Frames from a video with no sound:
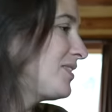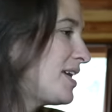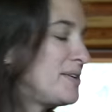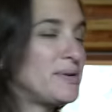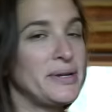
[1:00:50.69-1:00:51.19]

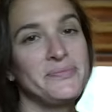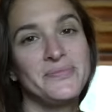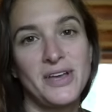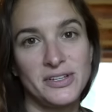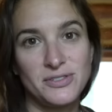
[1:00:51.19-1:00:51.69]
Anyway,
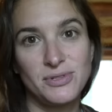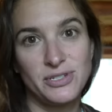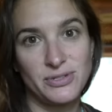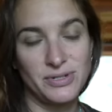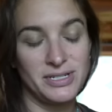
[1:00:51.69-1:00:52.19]
long story
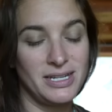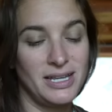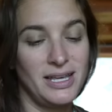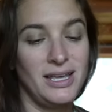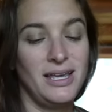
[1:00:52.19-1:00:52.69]
short,
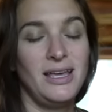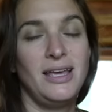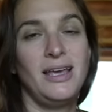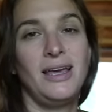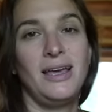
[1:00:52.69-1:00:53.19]

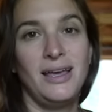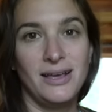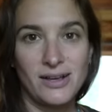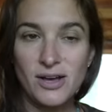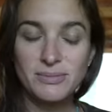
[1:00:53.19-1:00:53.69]

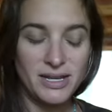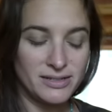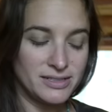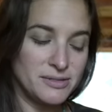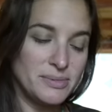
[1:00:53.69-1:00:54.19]
calm down
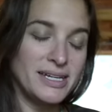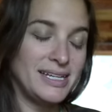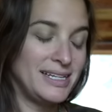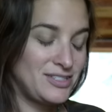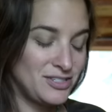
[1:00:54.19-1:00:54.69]
a little bit.
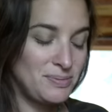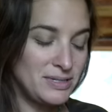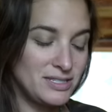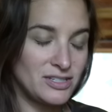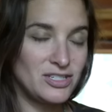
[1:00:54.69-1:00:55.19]
It's just
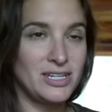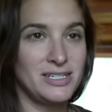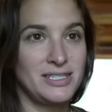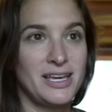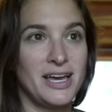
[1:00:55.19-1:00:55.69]
been such a
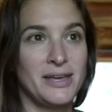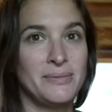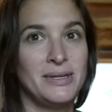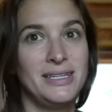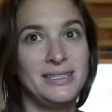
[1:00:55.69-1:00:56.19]
nice
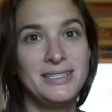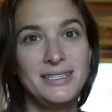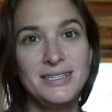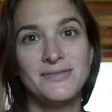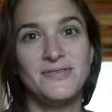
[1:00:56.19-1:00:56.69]
time. This
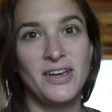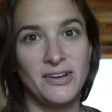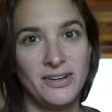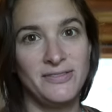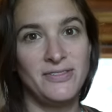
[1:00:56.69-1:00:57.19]
is
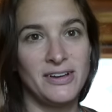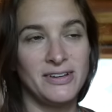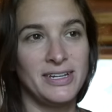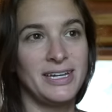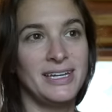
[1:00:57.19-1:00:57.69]
very,
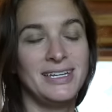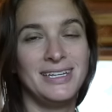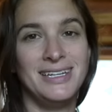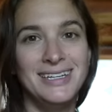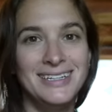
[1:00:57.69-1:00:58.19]
very,
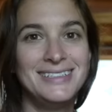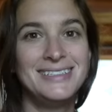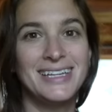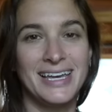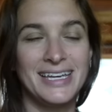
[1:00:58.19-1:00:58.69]

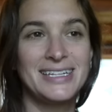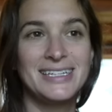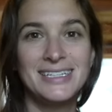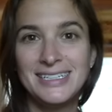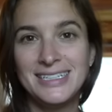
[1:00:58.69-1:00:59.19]
like,
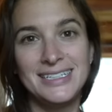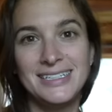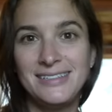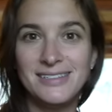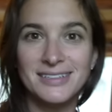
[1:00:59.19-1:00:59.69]

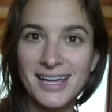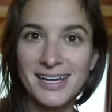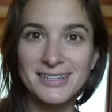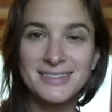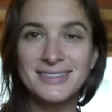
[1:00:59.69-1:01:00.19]

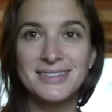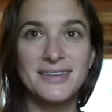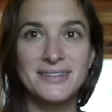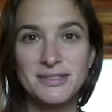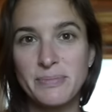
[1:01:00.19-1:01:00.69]
deluxe,
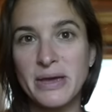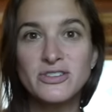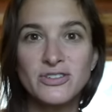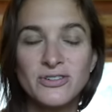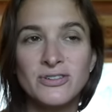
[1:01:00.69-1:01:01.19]

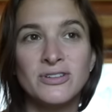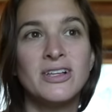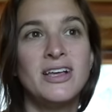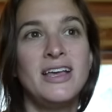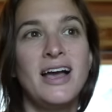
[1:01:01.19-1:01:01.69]
special.
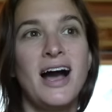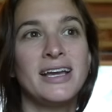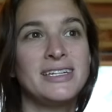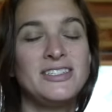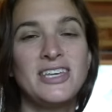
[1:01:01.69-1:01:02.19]
I could